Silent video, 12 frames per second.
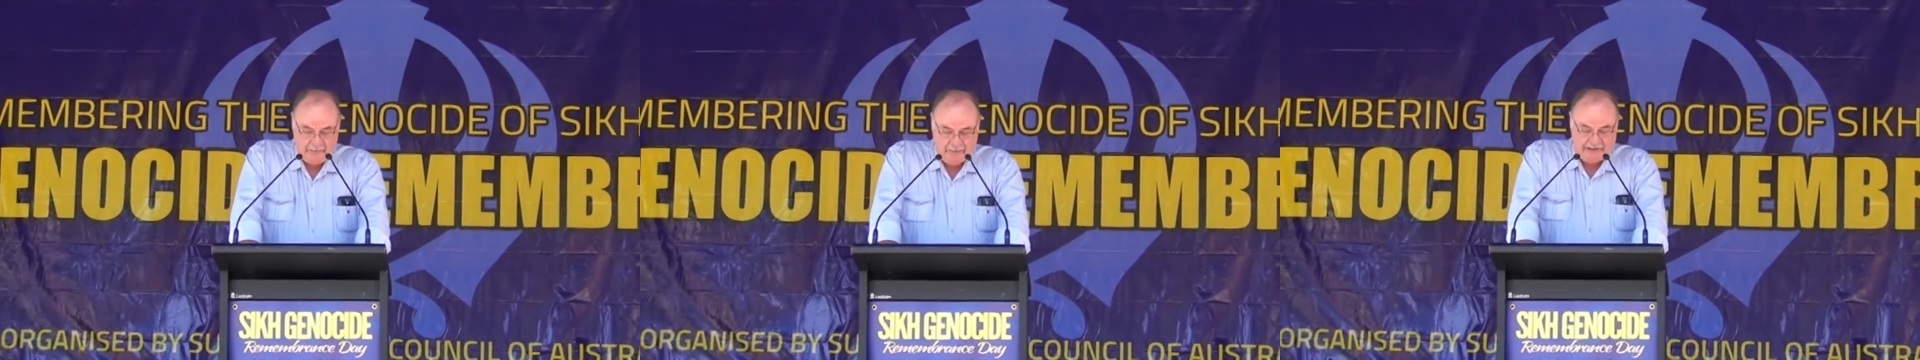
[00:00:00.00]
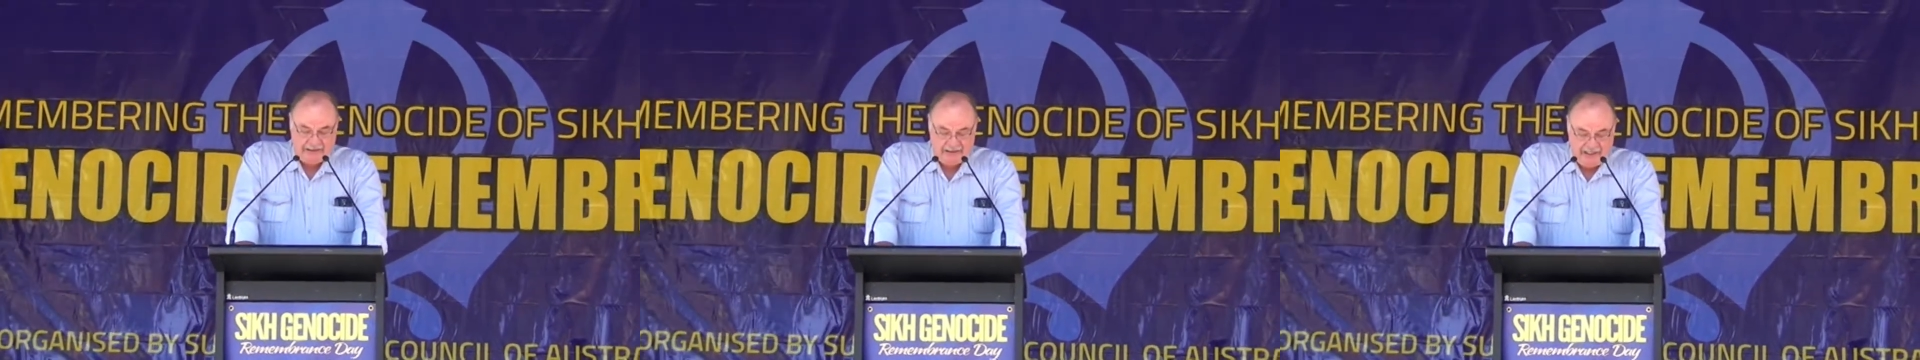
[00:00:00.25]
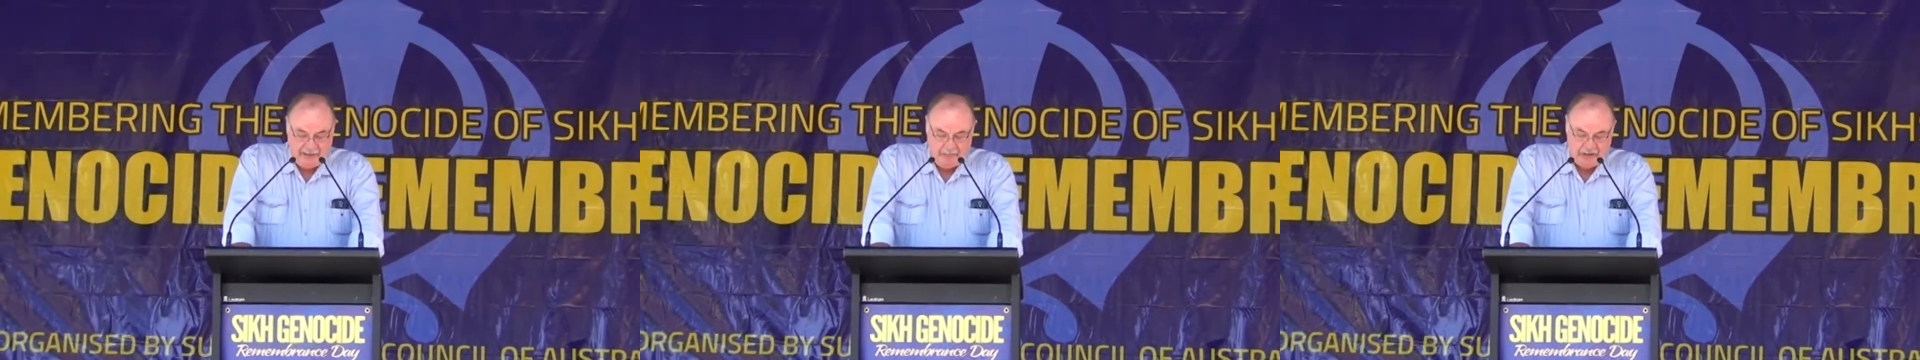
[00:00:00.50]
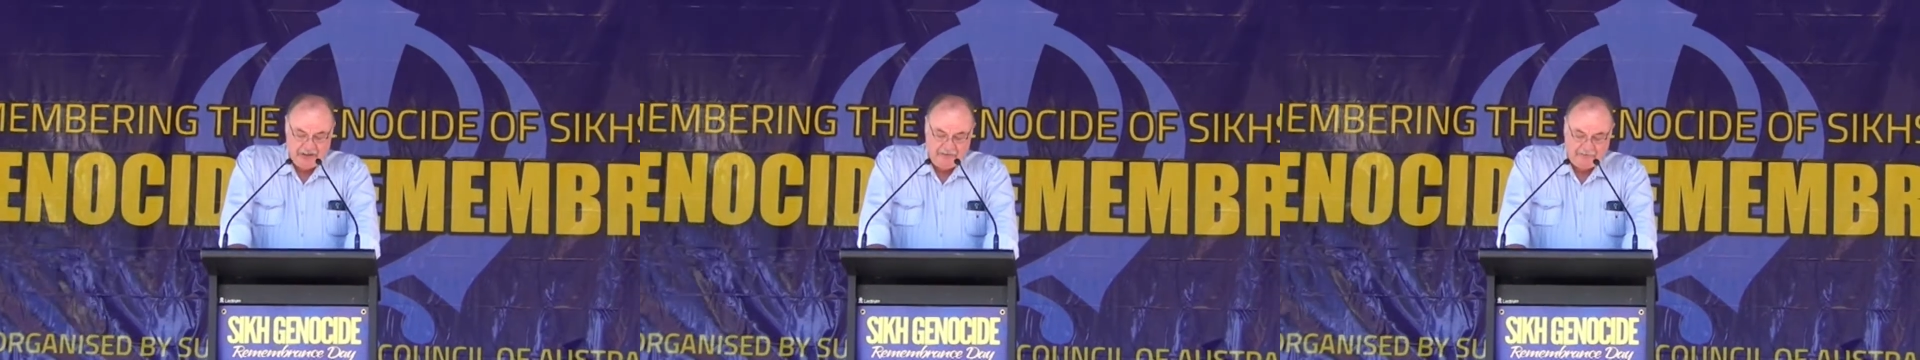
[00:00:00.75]
but the
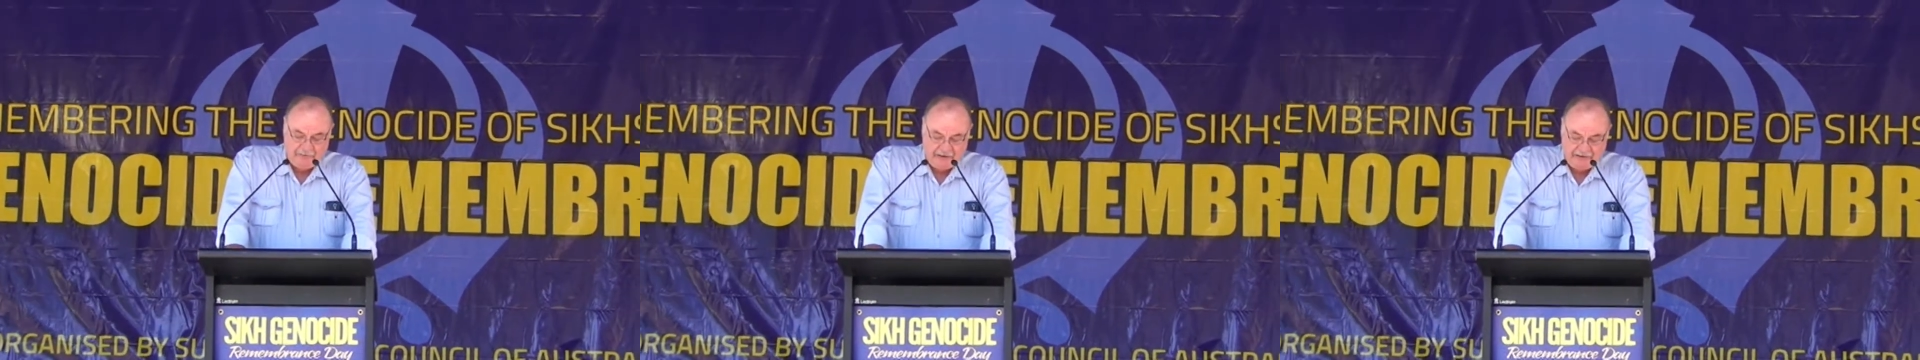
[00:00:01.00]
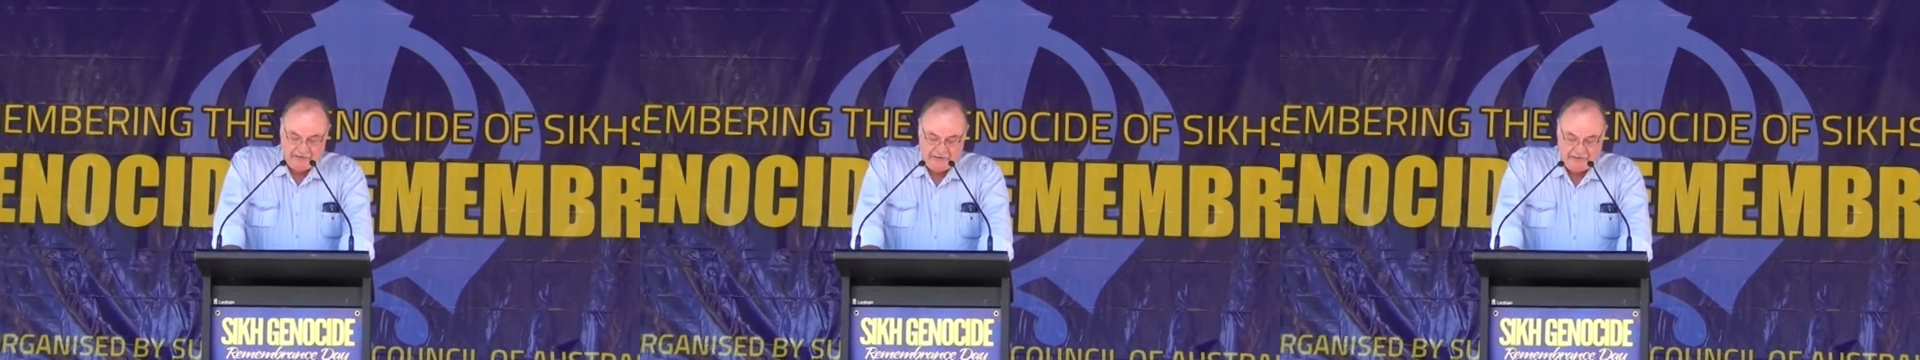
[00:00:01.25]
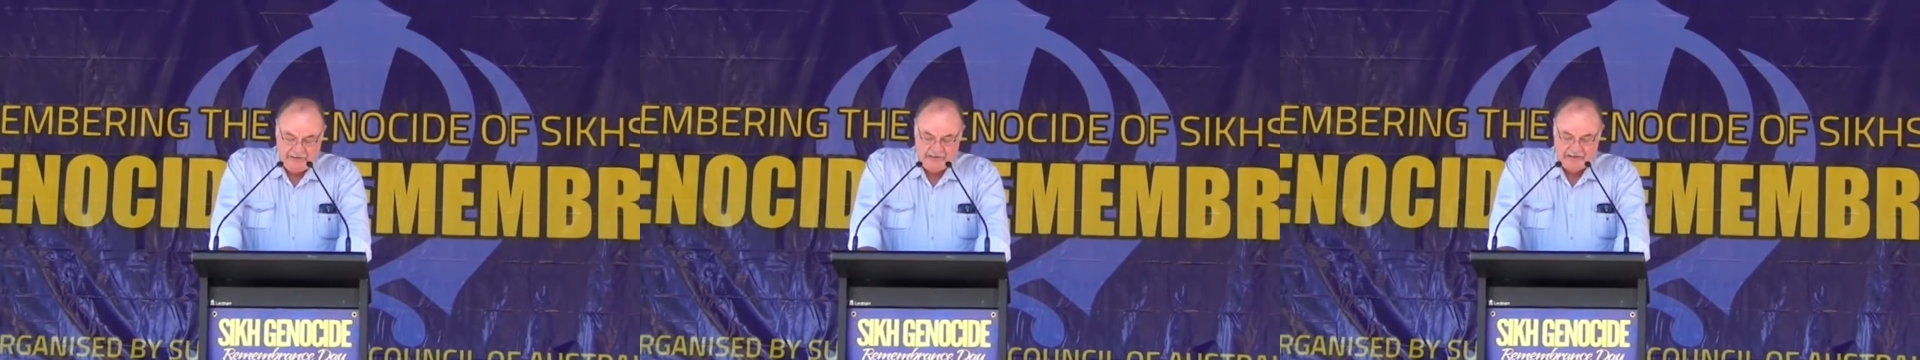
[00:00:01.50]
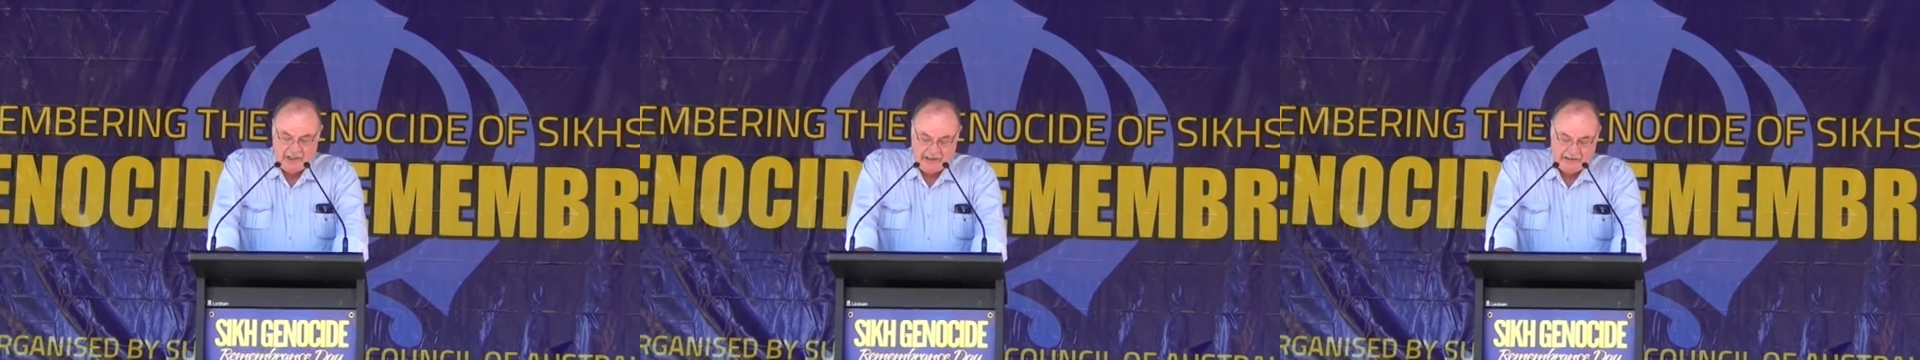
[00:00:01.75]
damage inflicted in the
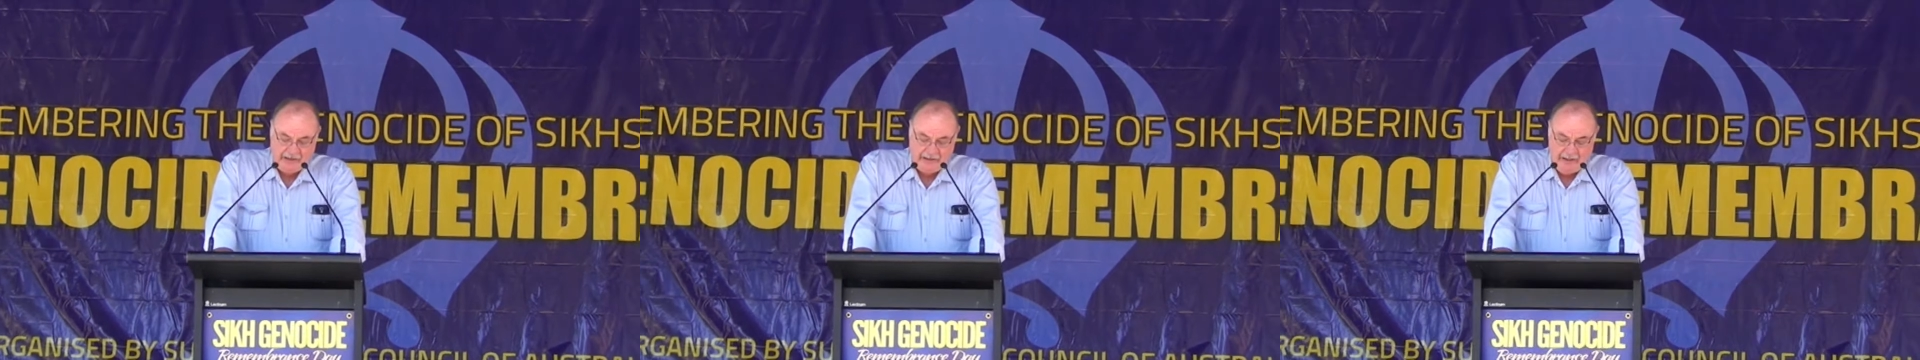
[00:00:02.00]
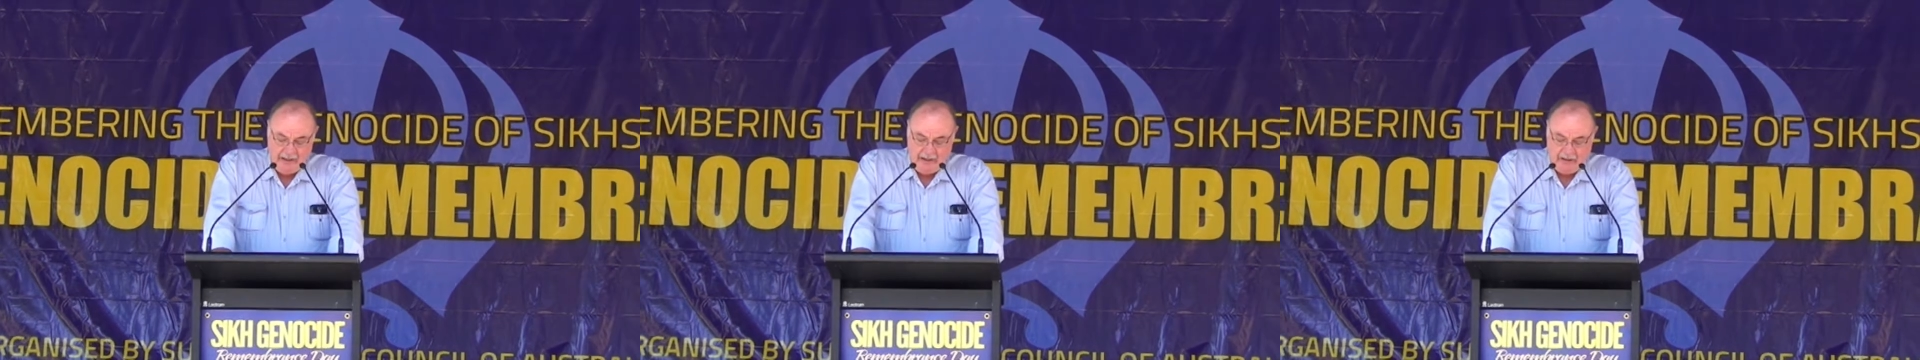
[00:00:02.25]
psyche